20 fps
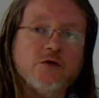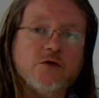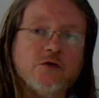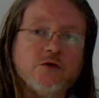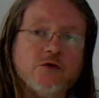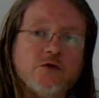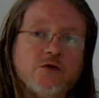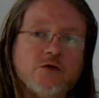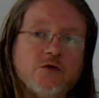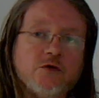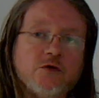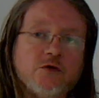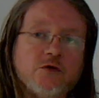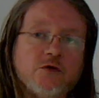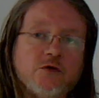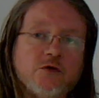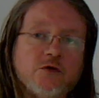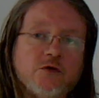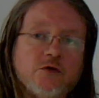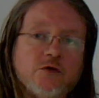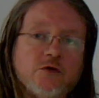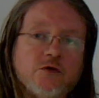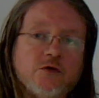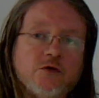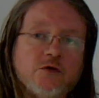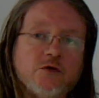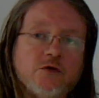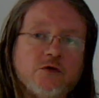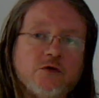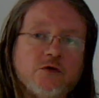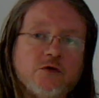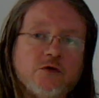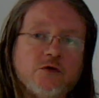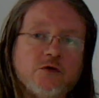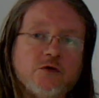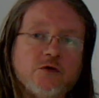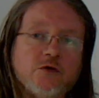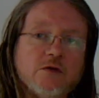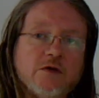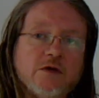the CTR either into
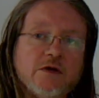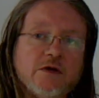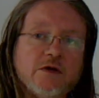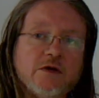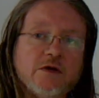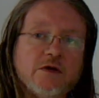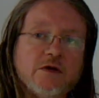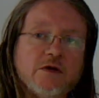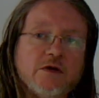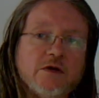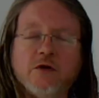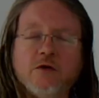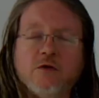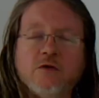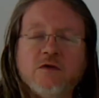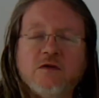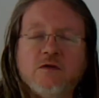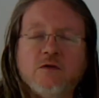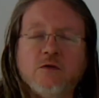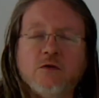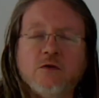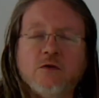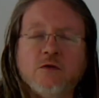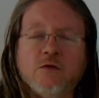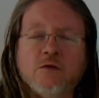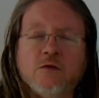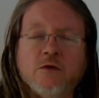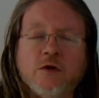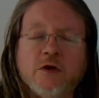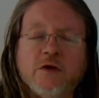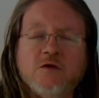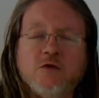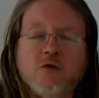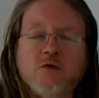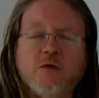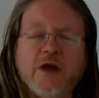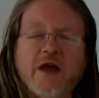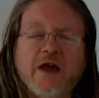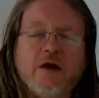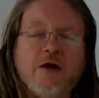
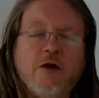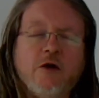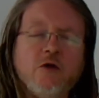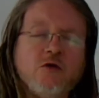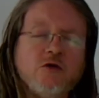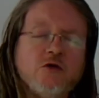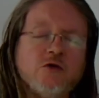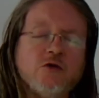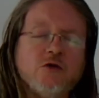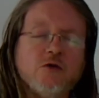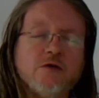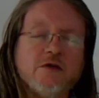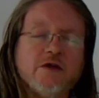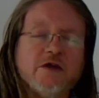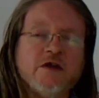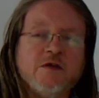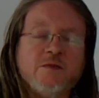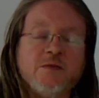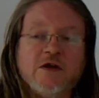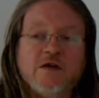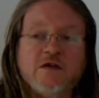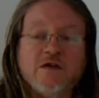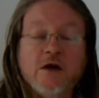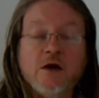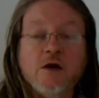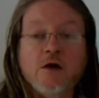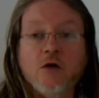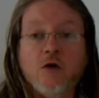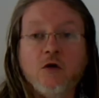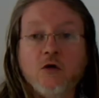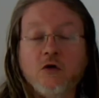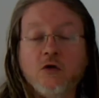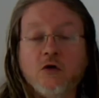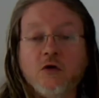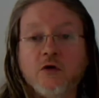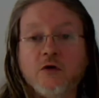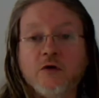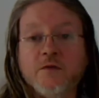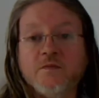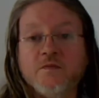into uncontrolled airspace
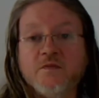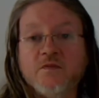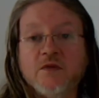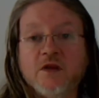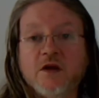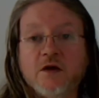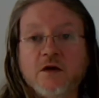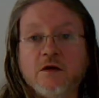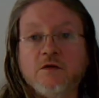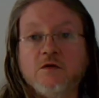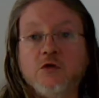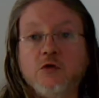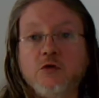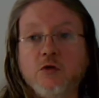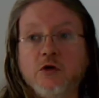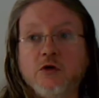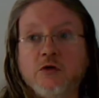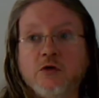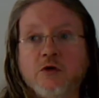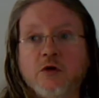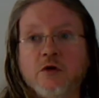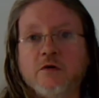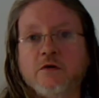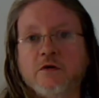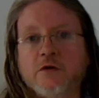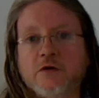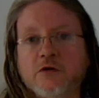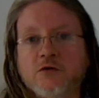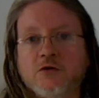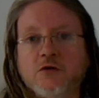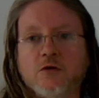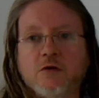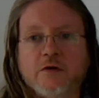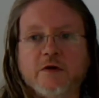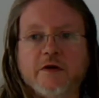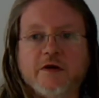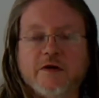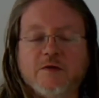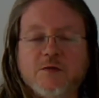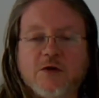or into another controlled
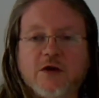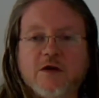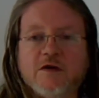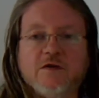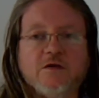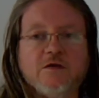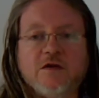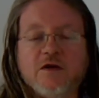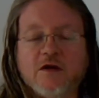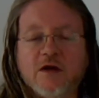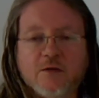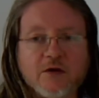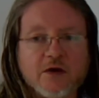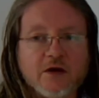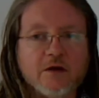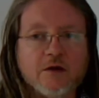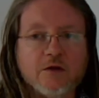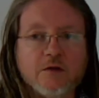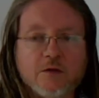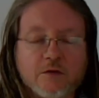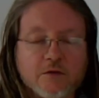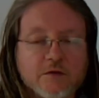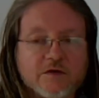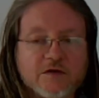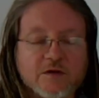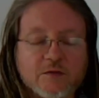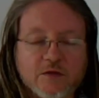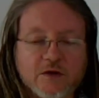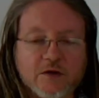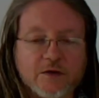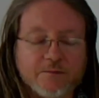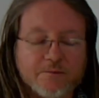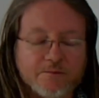airspace, a TMA or something.